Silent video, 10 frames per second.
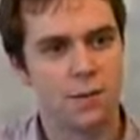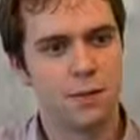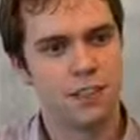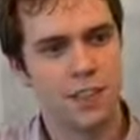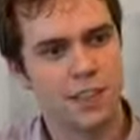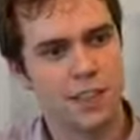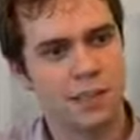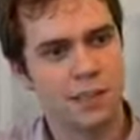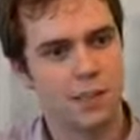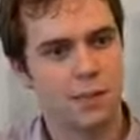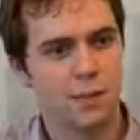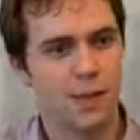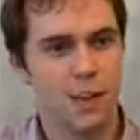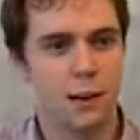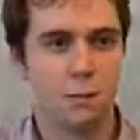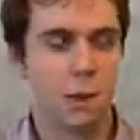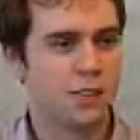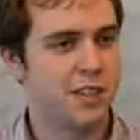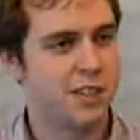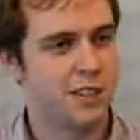discuss issues and
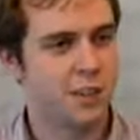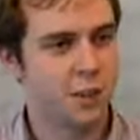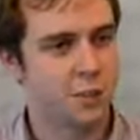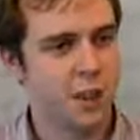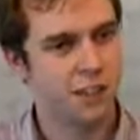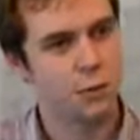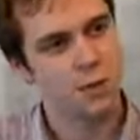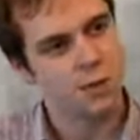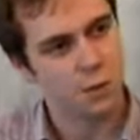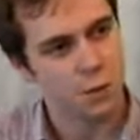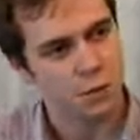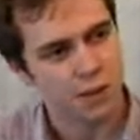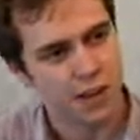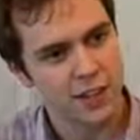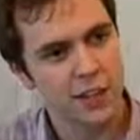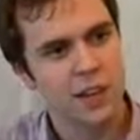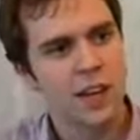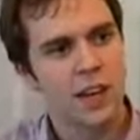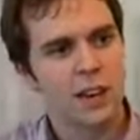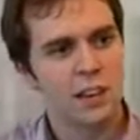perhaps challenges you're facing with your supervisor.
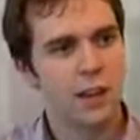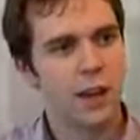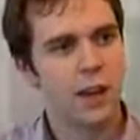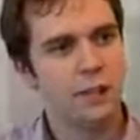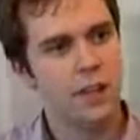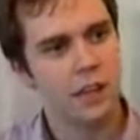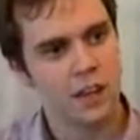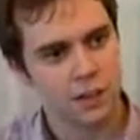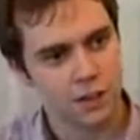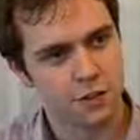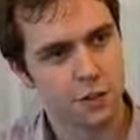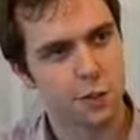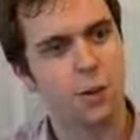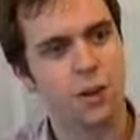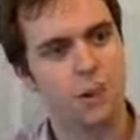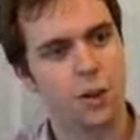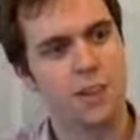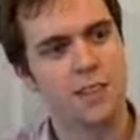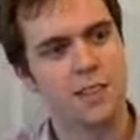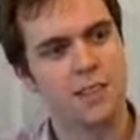So having a sort of supportive
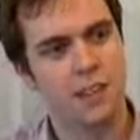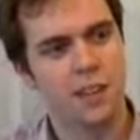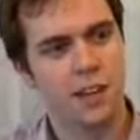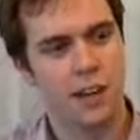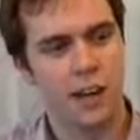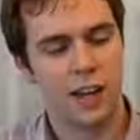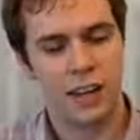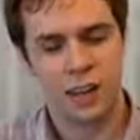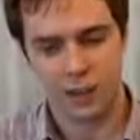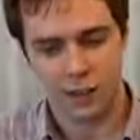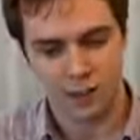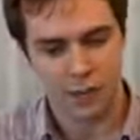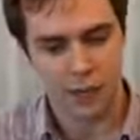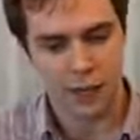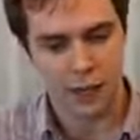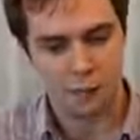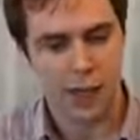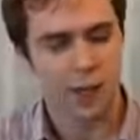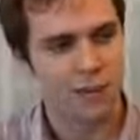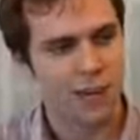base and being
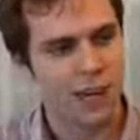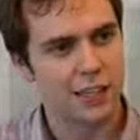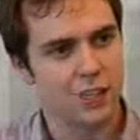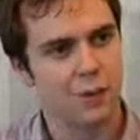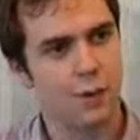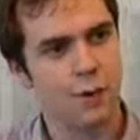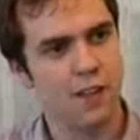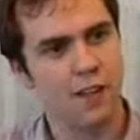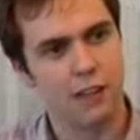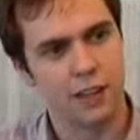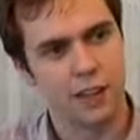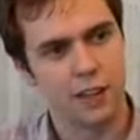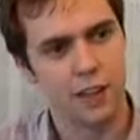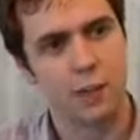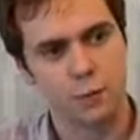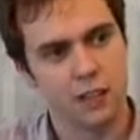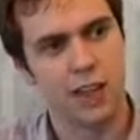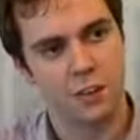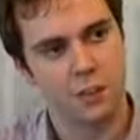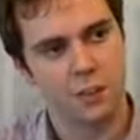part of a larger group, I think, really helps in
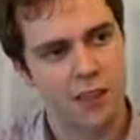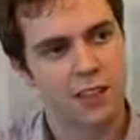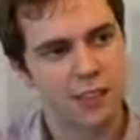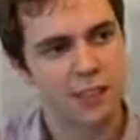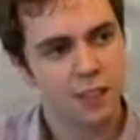that respect.